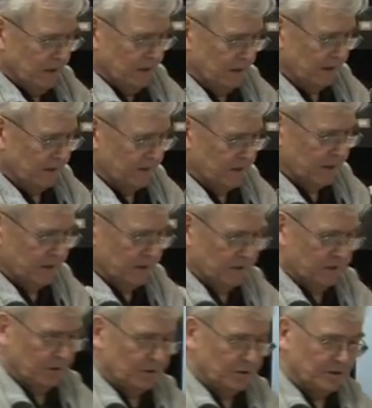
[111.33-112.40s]
that
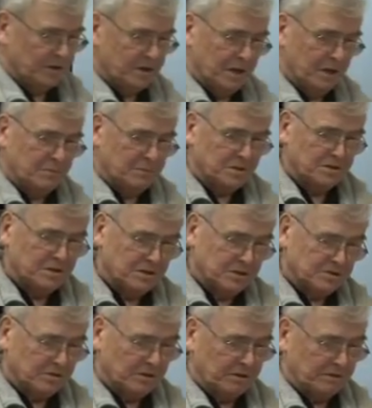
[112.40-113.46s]
you can keep this in the
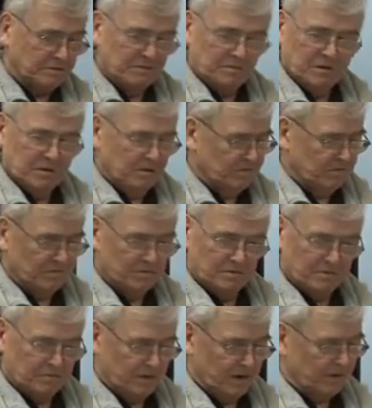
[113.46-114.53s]
salt for
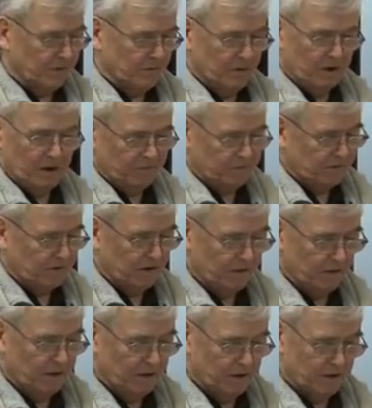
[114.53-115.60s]
I don't know for how
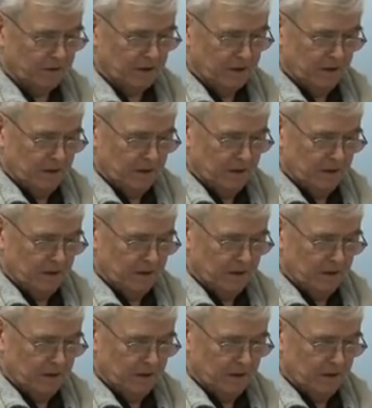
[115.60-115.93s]
long,